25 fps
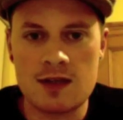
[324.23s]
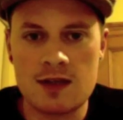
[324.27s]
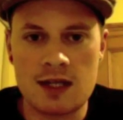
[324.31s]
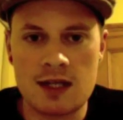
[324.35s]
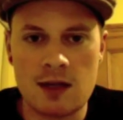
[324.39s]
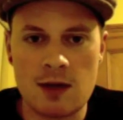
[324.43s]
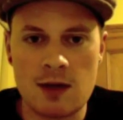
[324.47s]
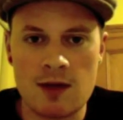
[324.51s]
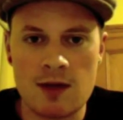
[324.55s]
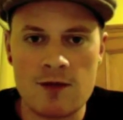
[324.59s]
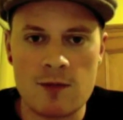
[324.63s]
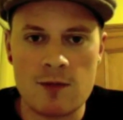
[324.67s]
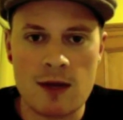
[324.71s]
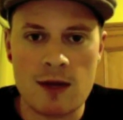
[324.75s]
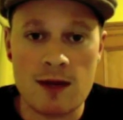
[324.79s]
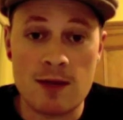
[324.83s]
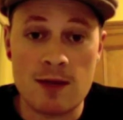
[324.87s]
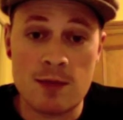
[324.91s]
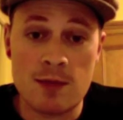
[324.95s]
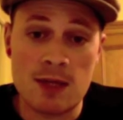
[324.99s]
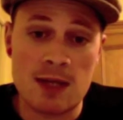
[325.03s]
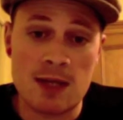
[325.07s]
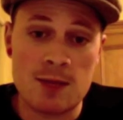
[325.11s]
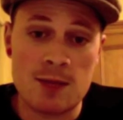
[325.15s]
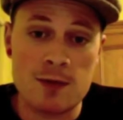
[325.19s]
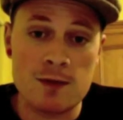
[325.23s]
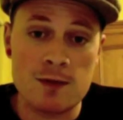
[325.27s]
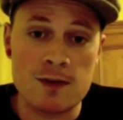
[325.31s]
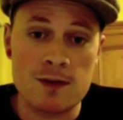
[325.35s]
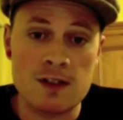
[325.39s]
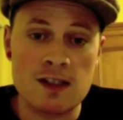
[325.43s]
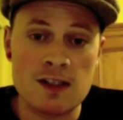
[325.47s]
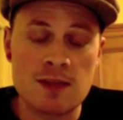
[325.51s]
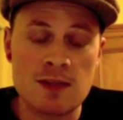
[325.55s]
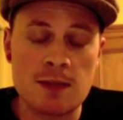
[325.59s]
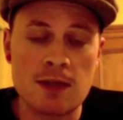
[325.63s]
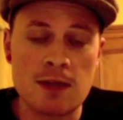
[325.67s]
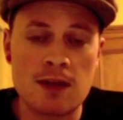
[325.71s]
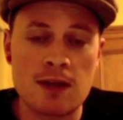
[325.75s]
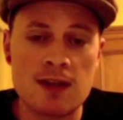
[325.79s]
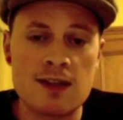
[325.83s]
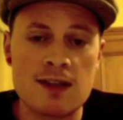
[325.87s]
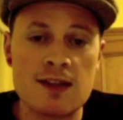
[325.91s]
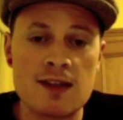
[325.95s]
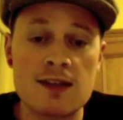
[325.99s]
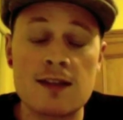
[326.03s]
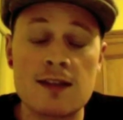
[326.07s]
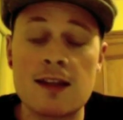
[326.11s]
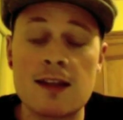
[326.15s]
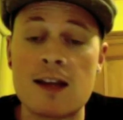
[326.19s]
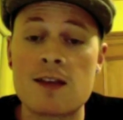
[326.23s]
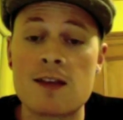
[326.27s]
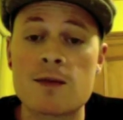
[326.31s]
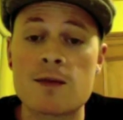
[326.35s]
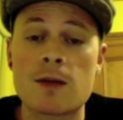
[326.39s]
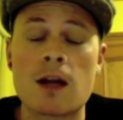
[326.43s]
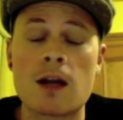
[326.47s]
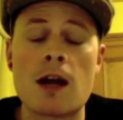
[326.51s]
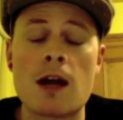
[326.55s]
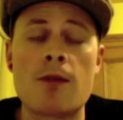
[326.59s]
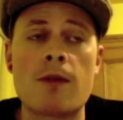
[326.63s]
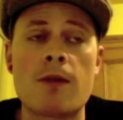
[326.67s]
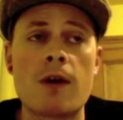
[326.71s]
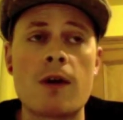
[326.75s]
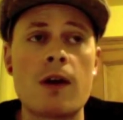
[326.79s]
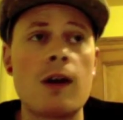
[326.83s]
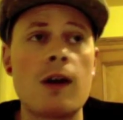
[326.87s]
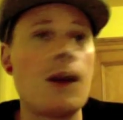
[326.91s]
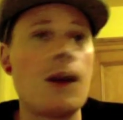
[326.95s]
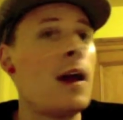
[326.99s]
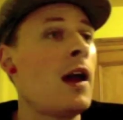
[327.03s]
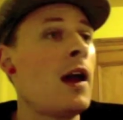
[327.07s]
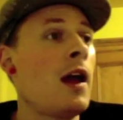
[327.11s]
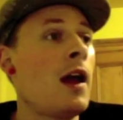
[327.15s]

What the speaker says: anyway, from other people's experiences, and that's what I wrote.